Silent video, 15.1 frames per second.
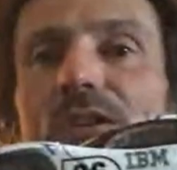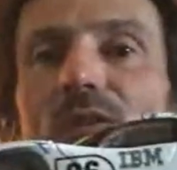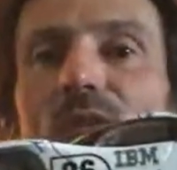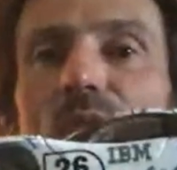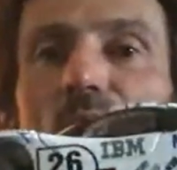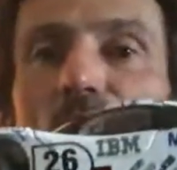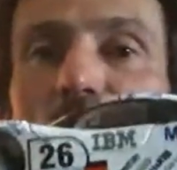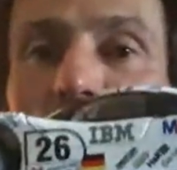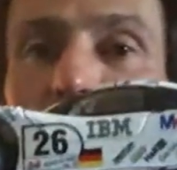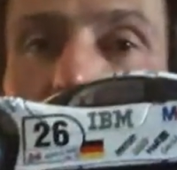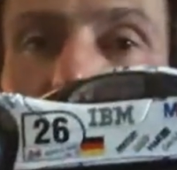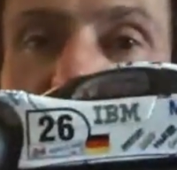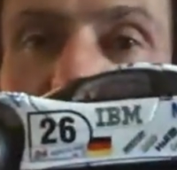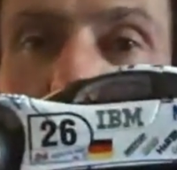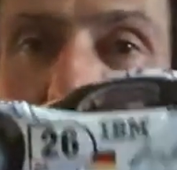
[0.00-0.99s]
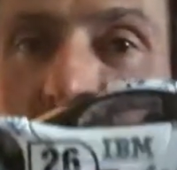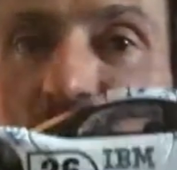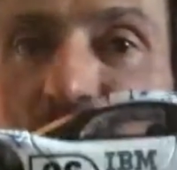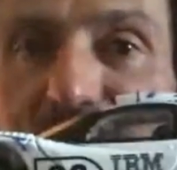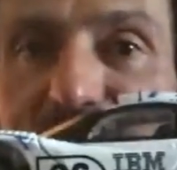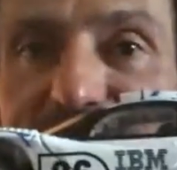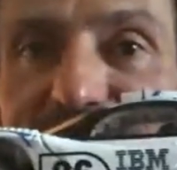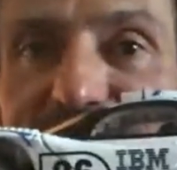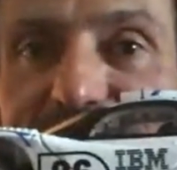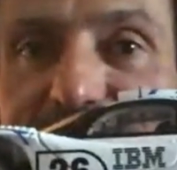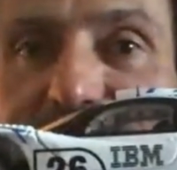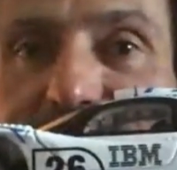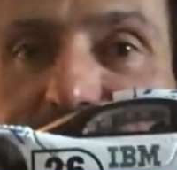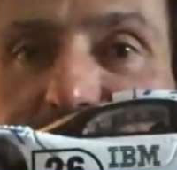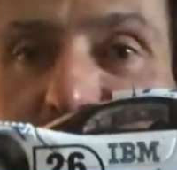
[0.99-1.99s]
won only one race,
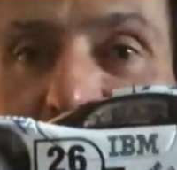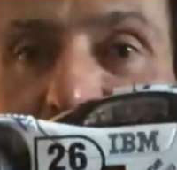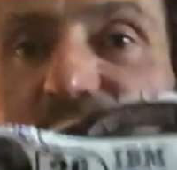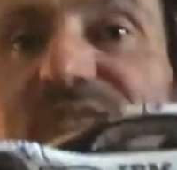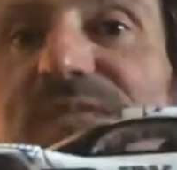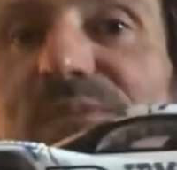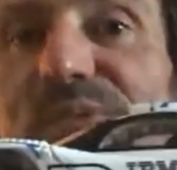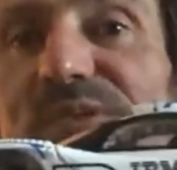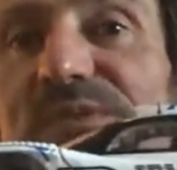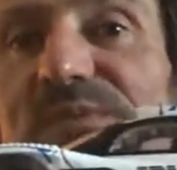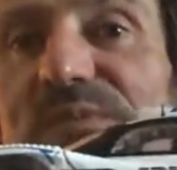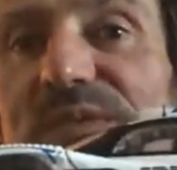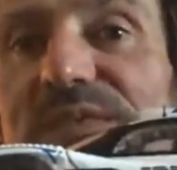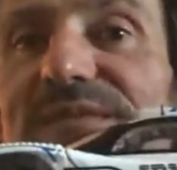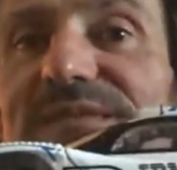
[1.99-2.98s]
but the most important one.